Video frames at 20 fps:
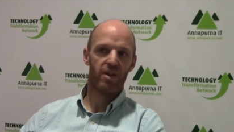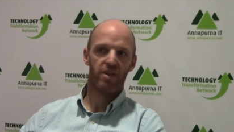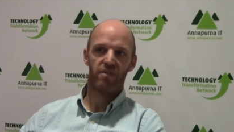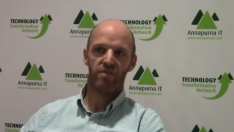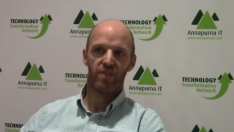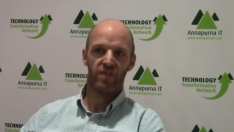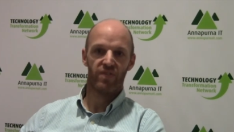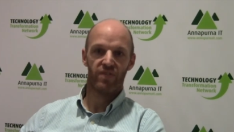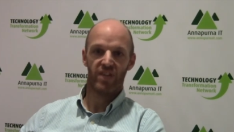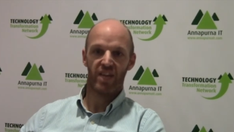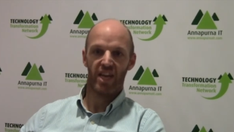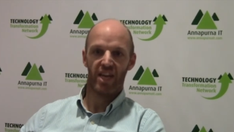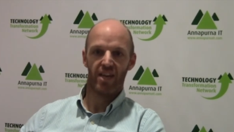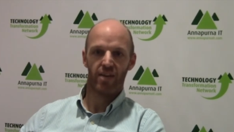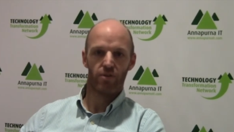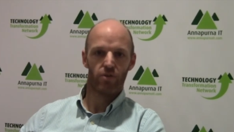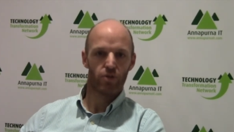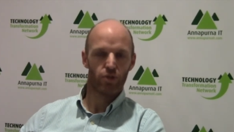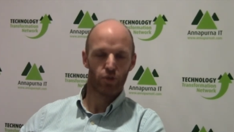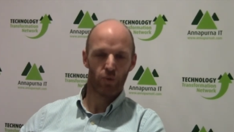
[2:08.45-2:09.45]

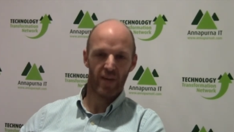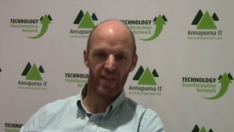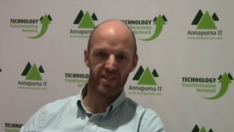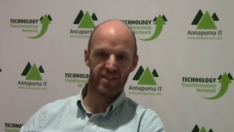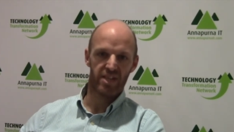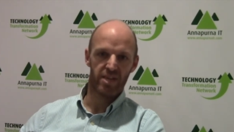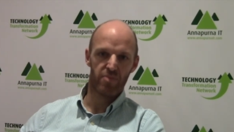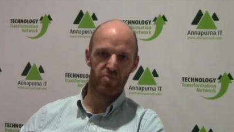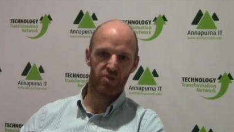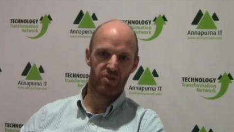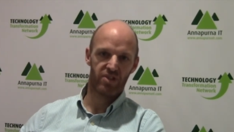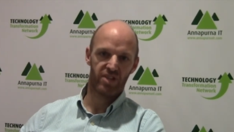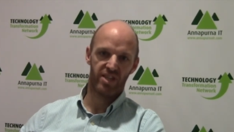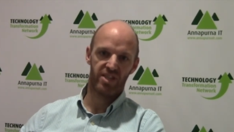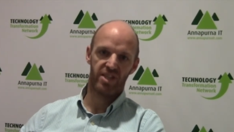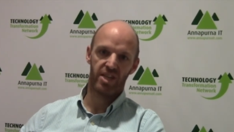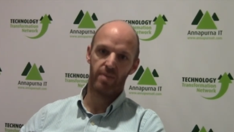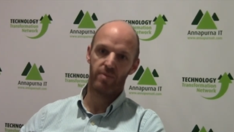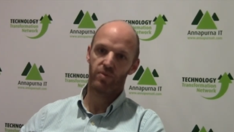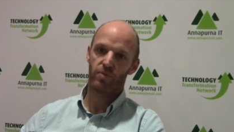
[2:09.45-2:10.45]
15 or 20
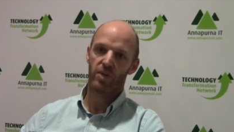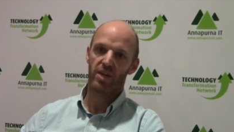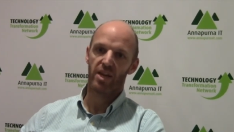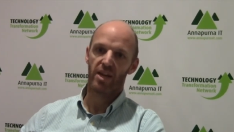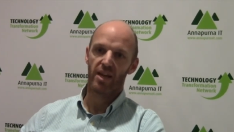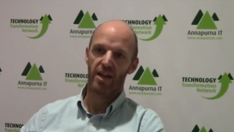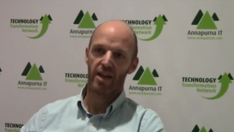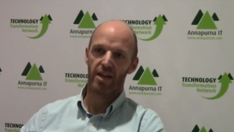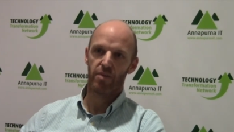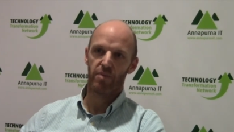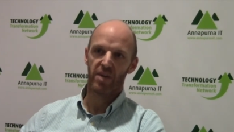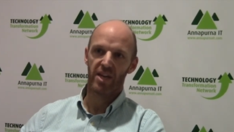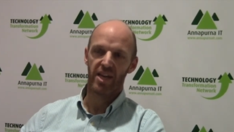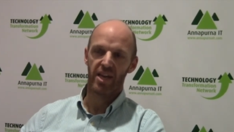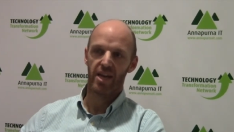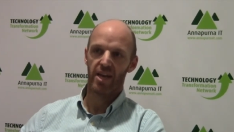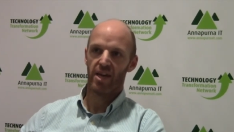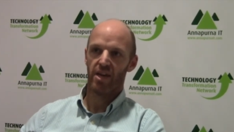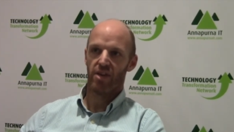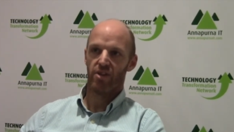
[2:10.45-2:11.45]
project teams working
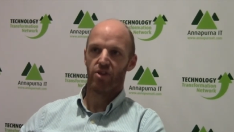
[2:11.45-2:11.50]
globally,